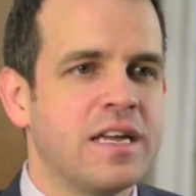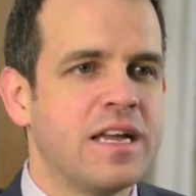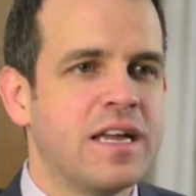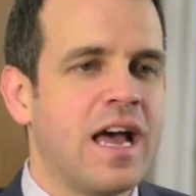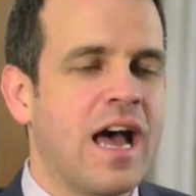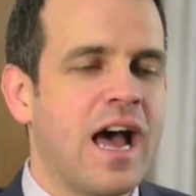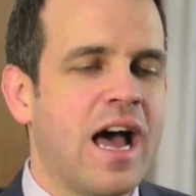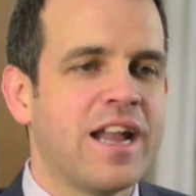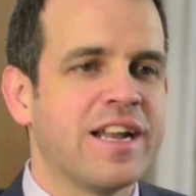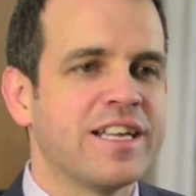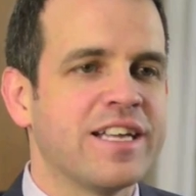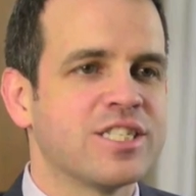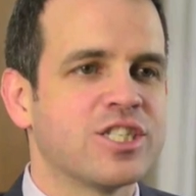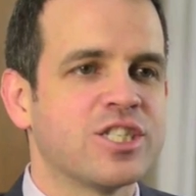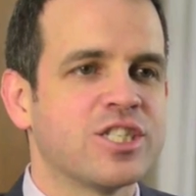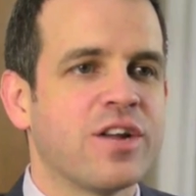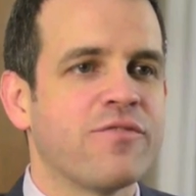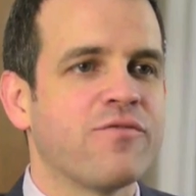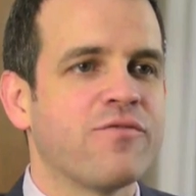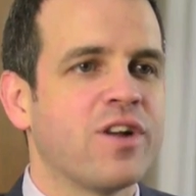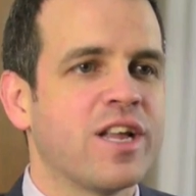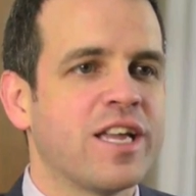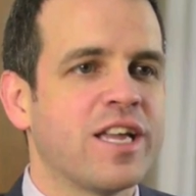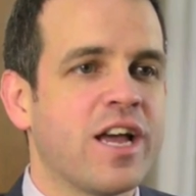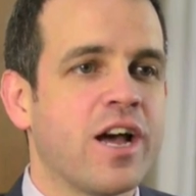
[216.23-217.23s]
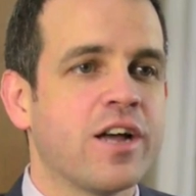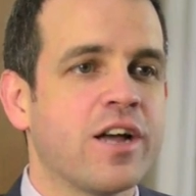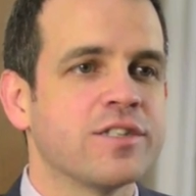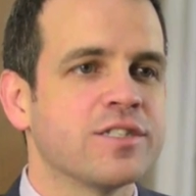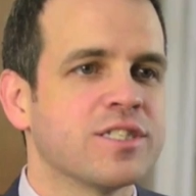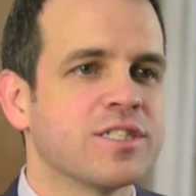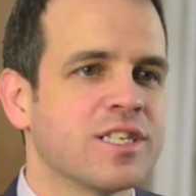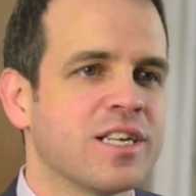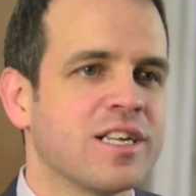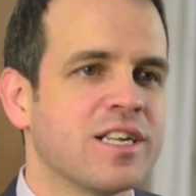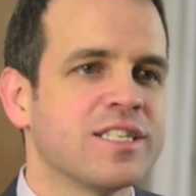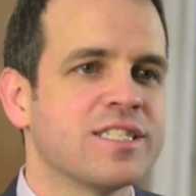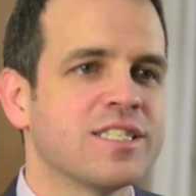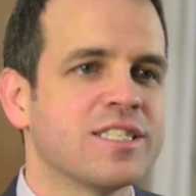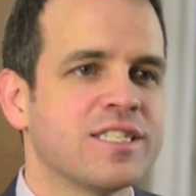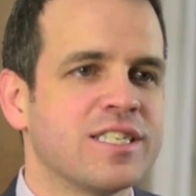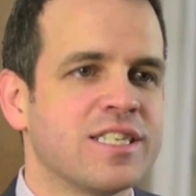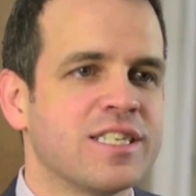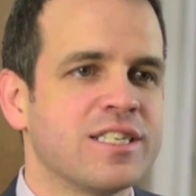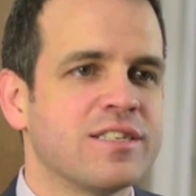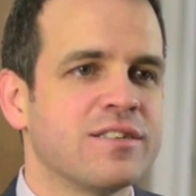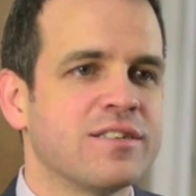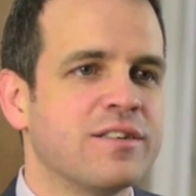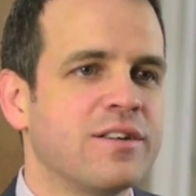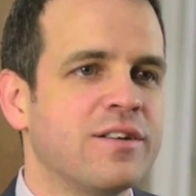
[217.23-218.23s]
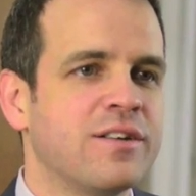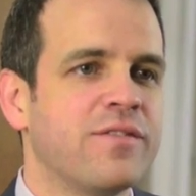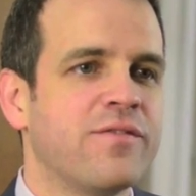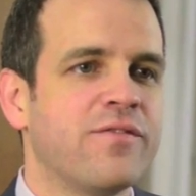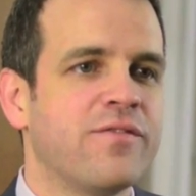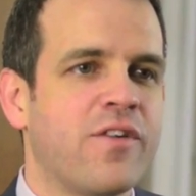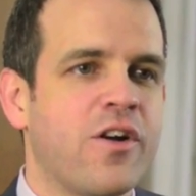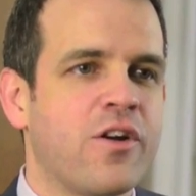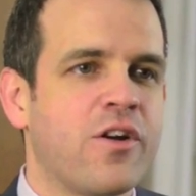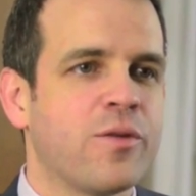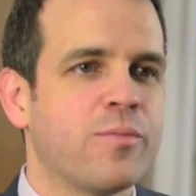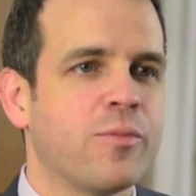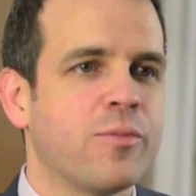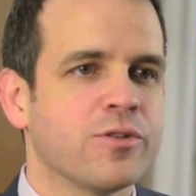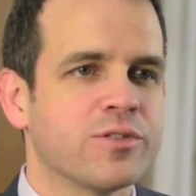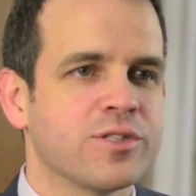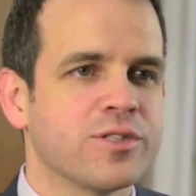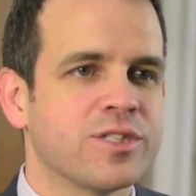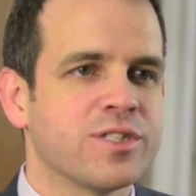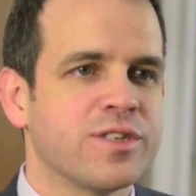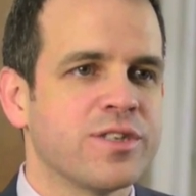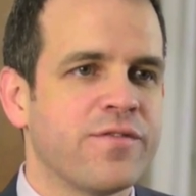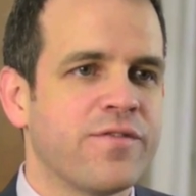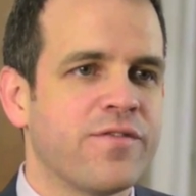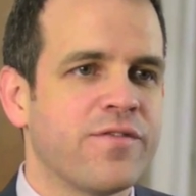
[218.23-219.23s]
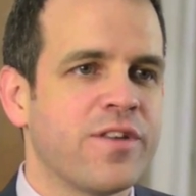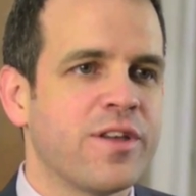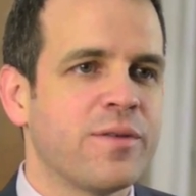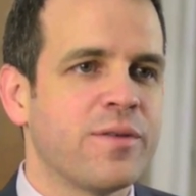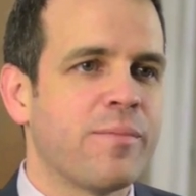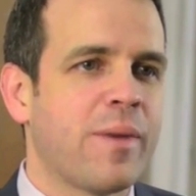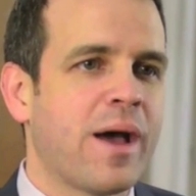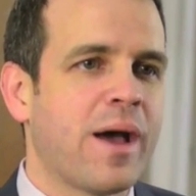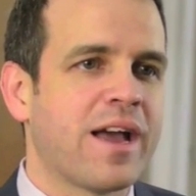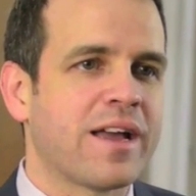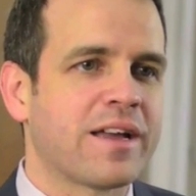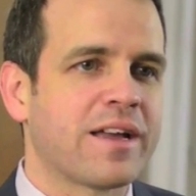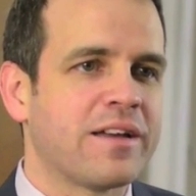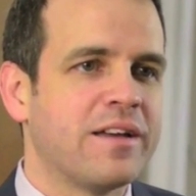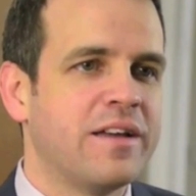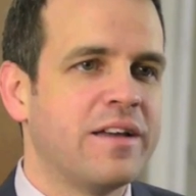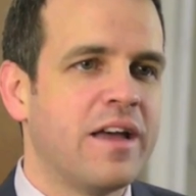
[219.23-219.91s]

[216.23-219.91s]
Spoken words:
and it's generally unsolicited, very positive feedback,